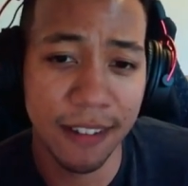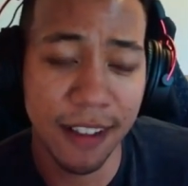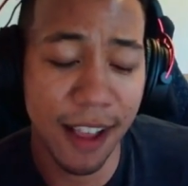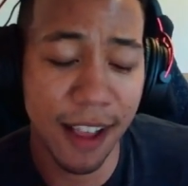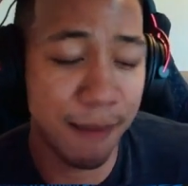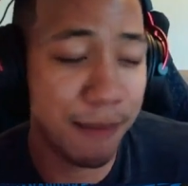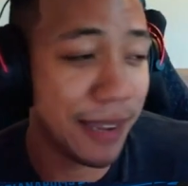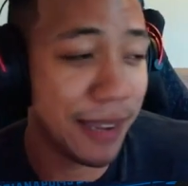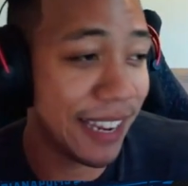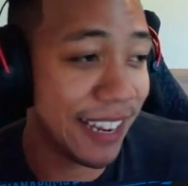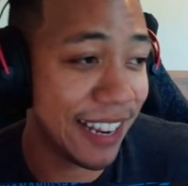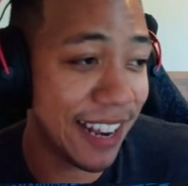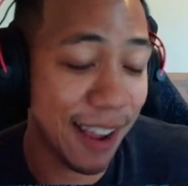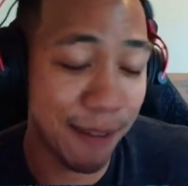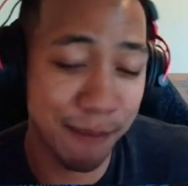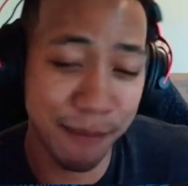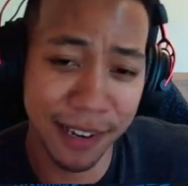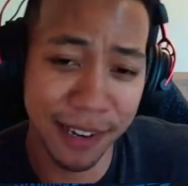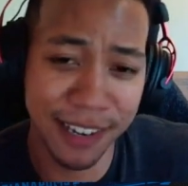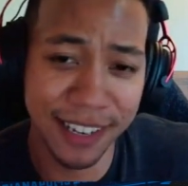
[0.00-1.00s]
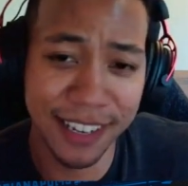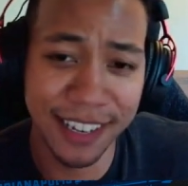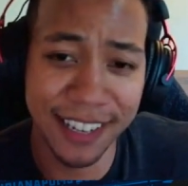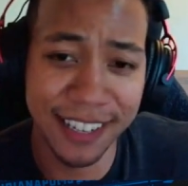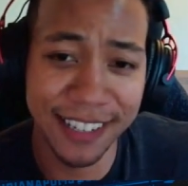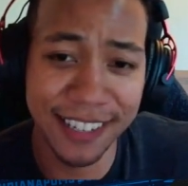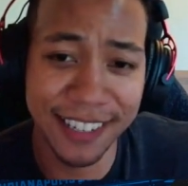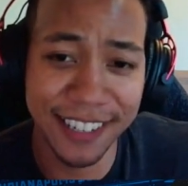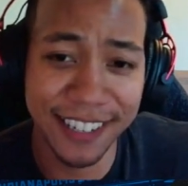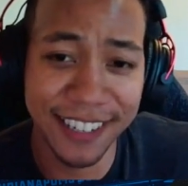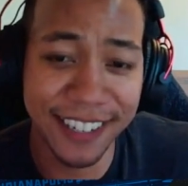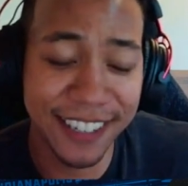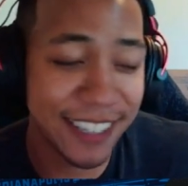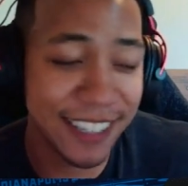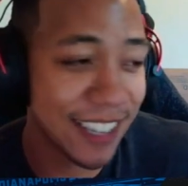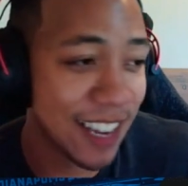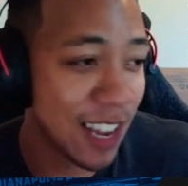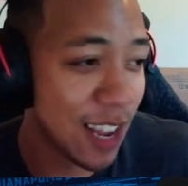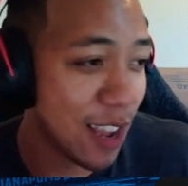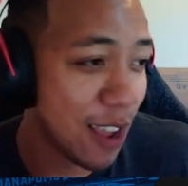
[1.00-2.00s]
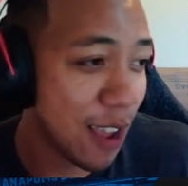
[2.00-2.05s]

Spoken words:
I'm being dead serious.